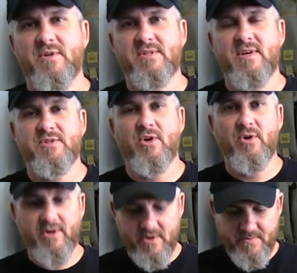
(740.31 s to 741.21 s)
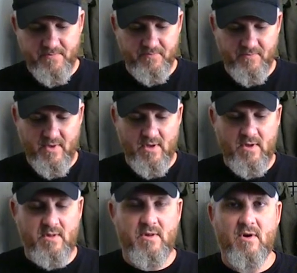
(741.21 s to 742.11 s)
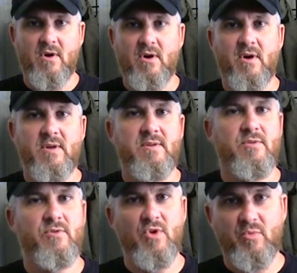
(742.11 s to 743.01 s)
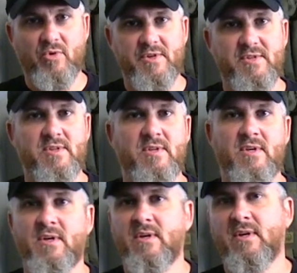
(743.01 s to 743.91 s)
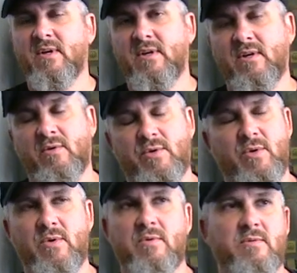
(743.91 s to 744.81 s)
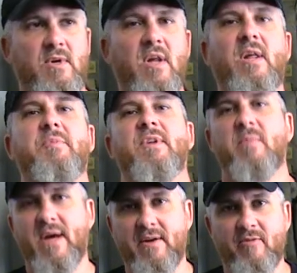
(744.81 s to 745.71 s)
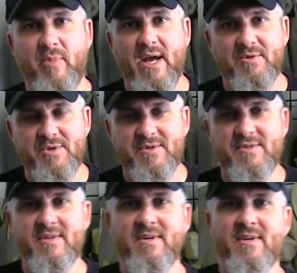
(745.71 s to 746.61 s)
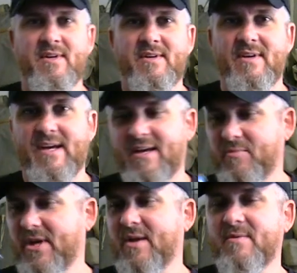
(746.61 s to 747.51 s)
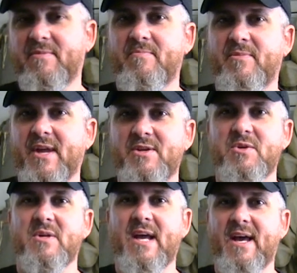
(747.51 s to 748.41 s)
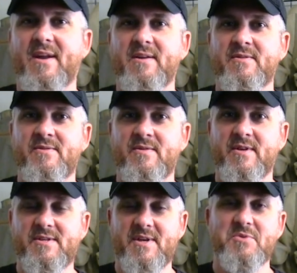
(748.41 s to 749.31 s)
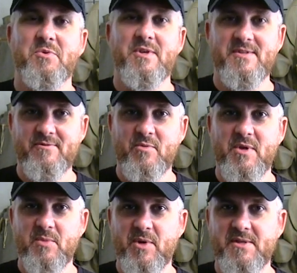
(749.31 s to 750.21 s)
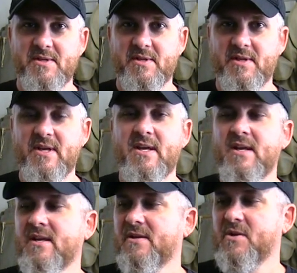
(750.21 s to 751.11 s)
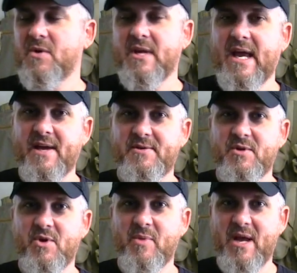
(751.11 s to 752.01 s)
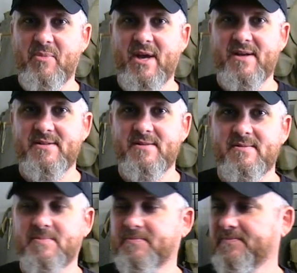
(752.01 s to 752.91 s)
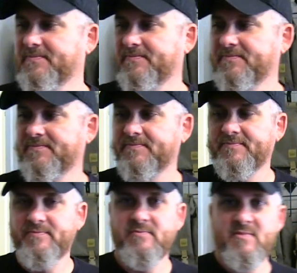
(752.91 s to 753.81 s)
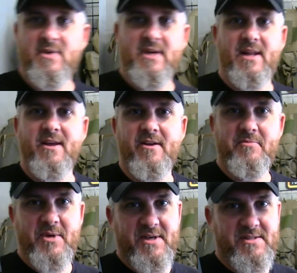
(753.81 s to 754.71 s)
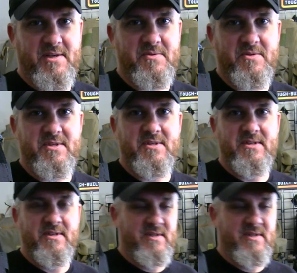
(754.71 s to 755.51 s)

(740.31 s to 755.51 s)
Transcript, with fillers: or discussed earlier, there are numerous, whew, unlimited amount of pouches and, and things you can add, accessories from in basically, you can add to your backpacks. And I love my accessories.